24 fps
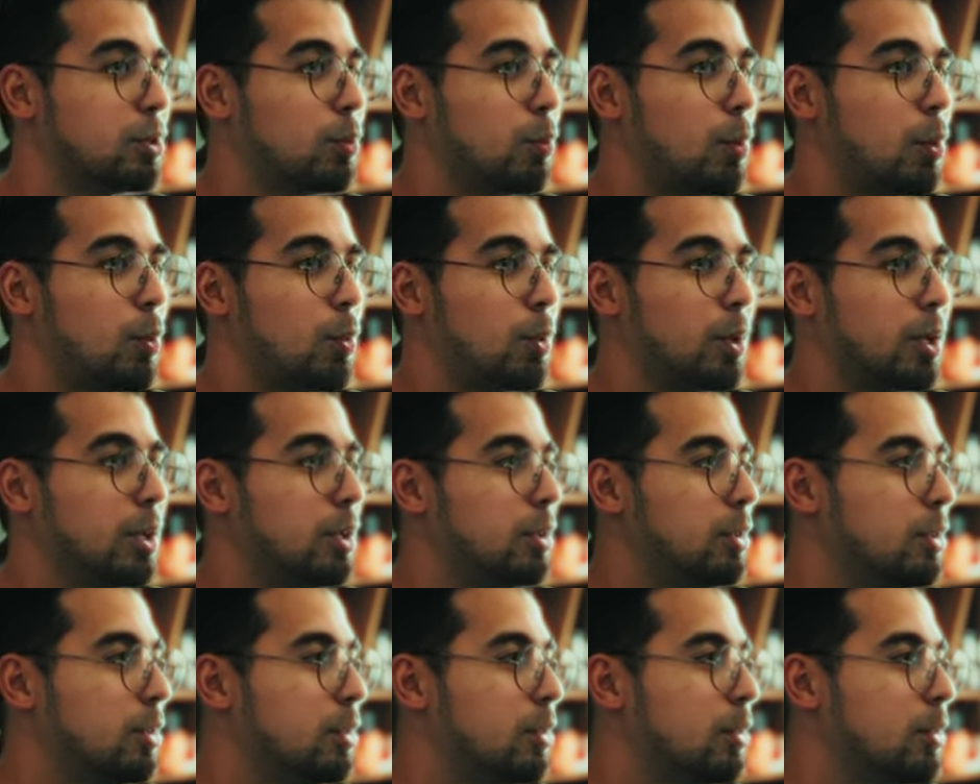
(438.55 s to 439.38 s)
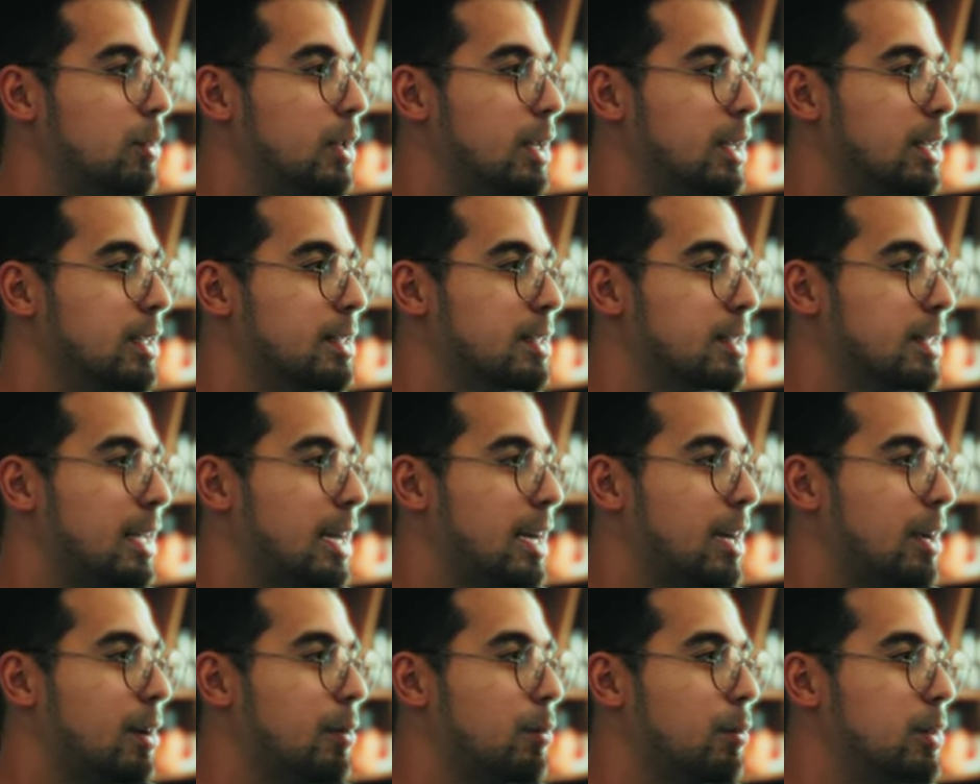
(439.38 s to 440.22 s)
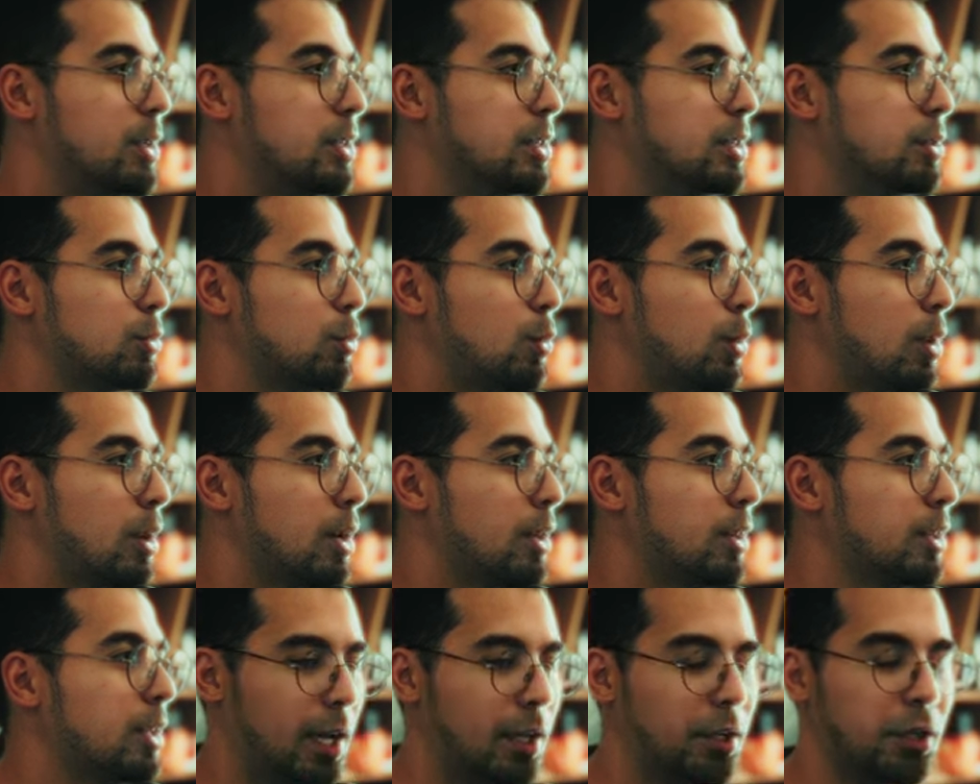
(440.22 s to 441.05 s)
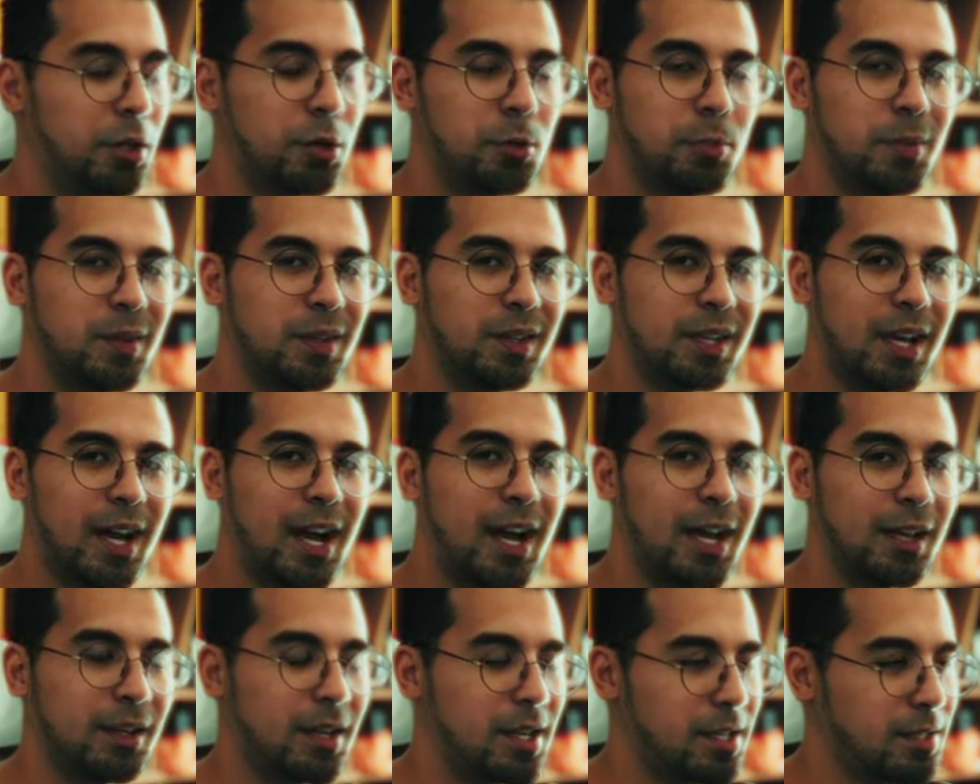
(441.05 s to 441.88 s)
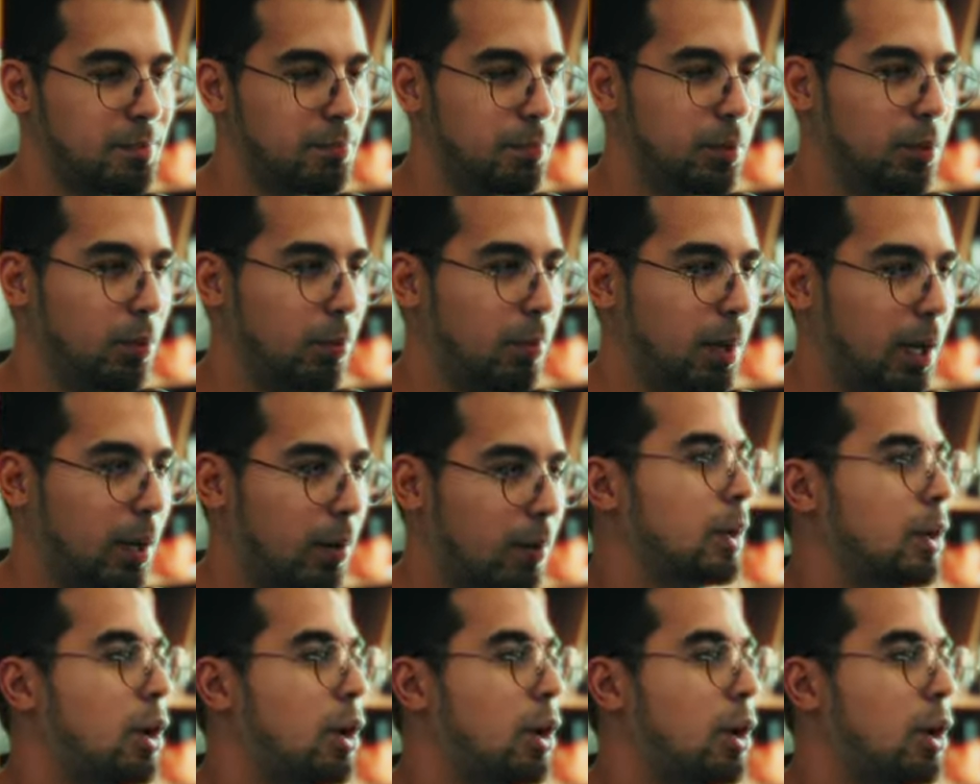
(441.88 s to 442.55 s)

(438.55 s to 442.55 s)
What we're gonna do is that we just want a little bit of the highlights blooming.